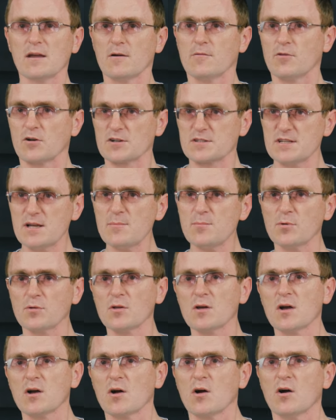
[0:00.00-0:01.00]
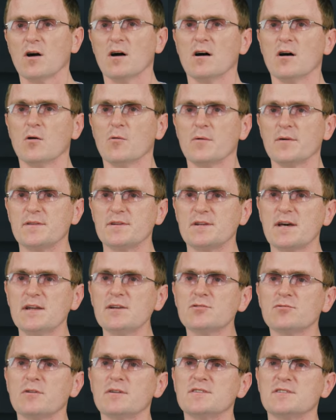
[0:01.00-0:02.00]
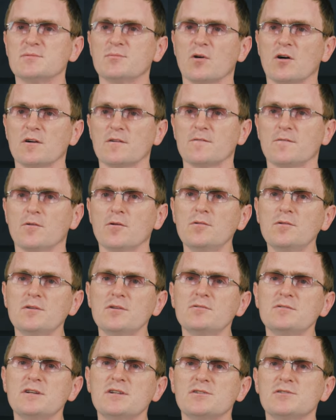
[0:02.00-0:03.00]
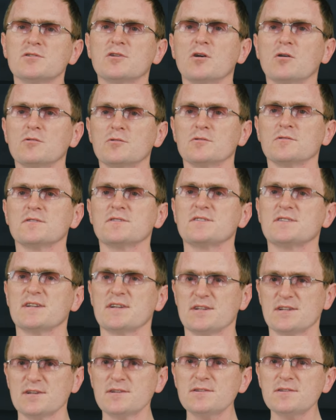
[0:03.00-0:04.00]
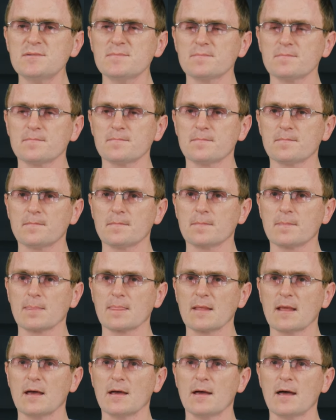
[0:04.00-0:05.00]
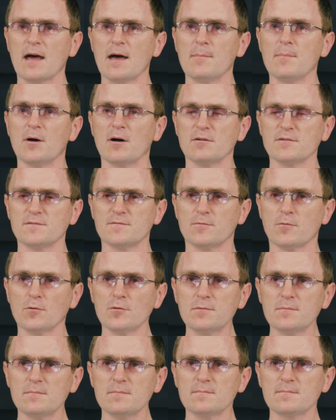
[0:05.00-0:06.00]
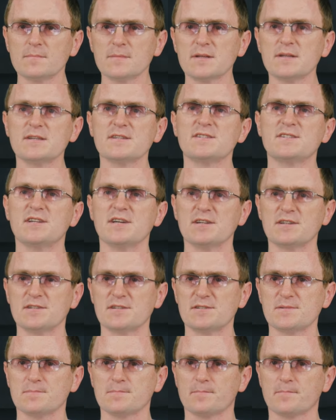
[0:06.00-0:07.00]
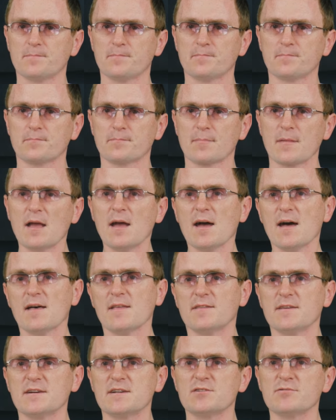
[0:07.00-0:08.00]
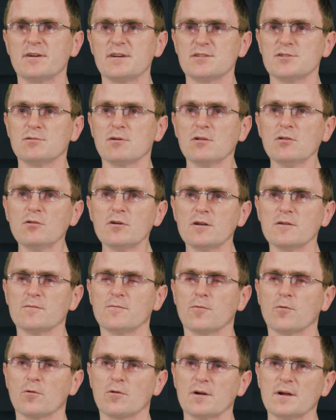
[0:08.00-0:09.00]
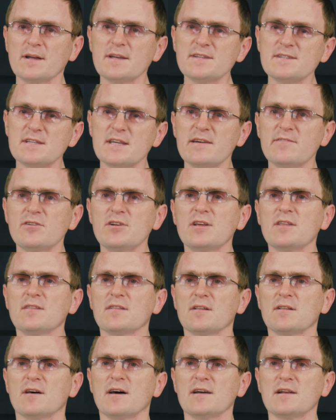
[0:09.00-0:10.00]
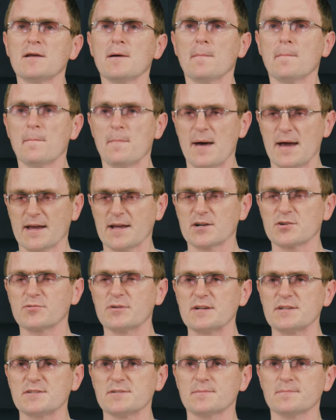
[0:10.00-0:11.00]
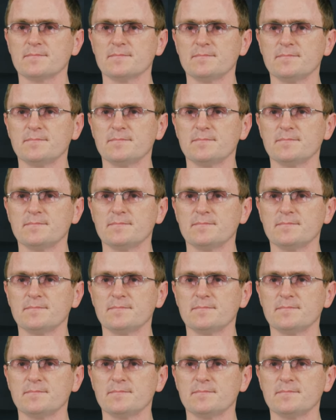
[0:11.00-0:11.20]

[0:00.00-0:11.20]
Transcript: For example, uh, with an Android smartphone, you need to go to Settings, About Phone, Status. The address you are looking for is given in the line MAC address.